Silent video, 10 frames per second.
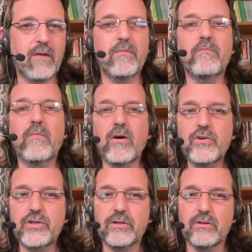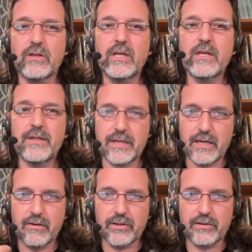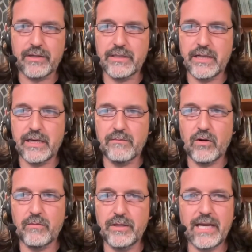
emotional the character is in any moment,